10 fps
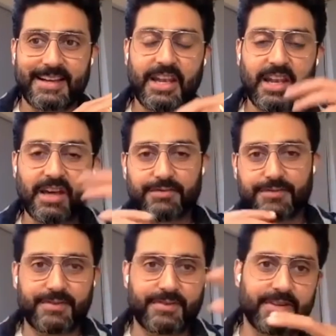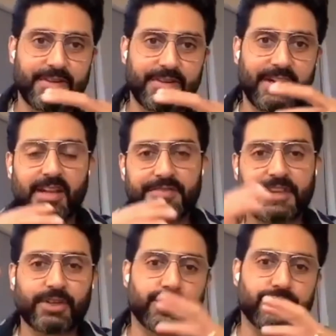I love
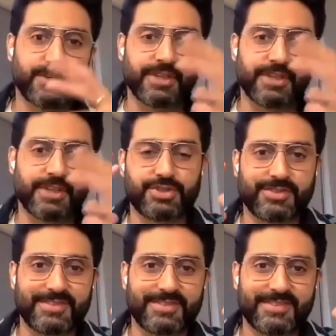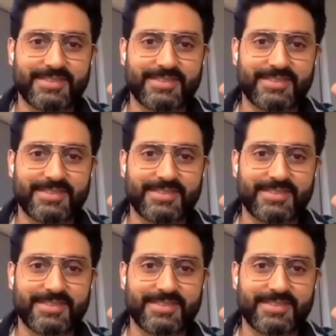that contradiction.